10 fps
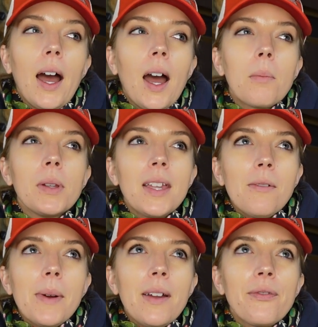I believe
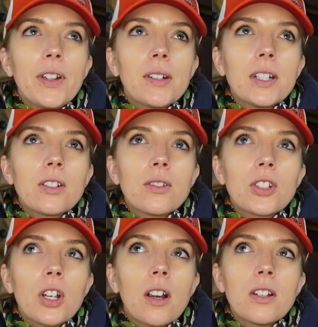my farrier
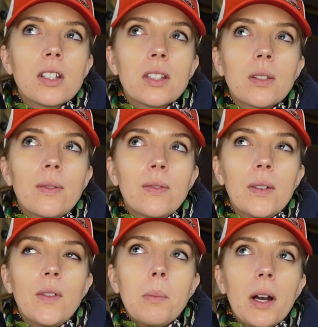charges
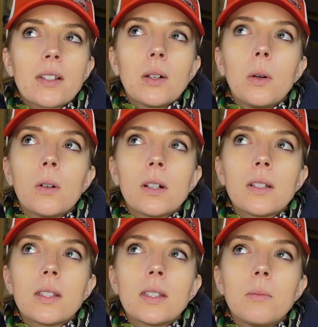50 bucks a
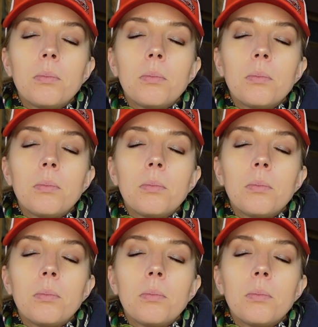horse,